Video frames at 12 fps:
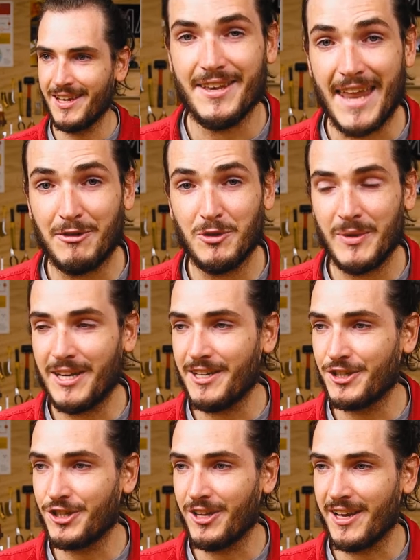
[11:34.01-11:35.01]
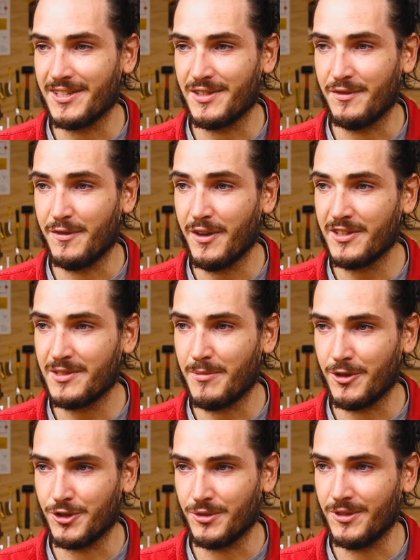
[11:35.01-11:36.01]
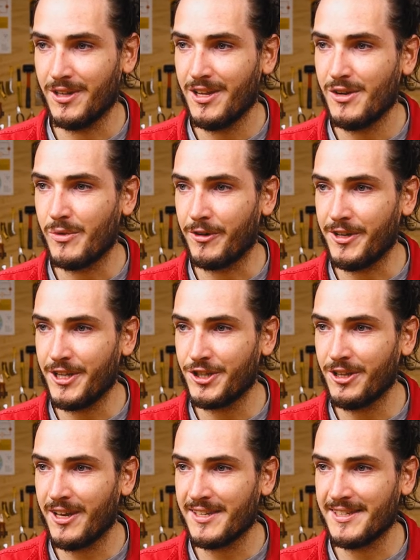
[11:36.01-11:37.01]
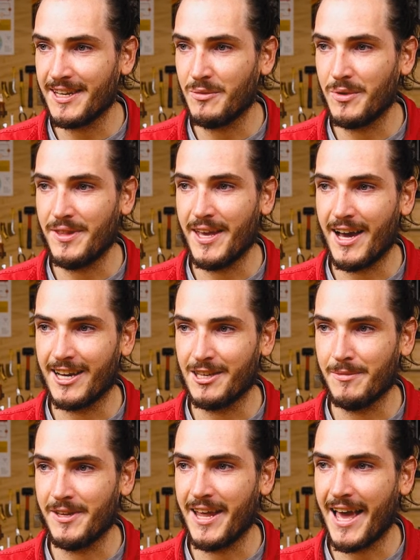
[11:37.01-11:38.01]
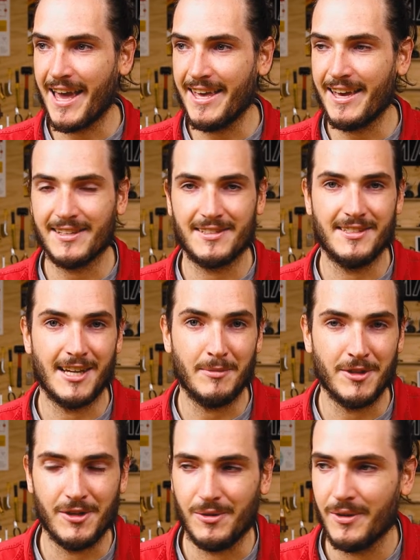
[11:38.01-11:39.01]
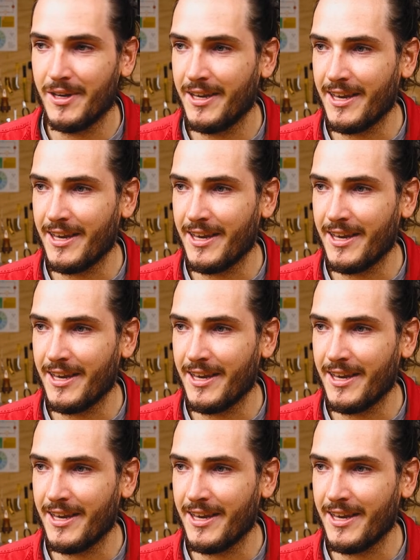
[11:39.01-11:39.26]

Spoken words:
Now when we initialize the first module, we're initializing it with the argument ASW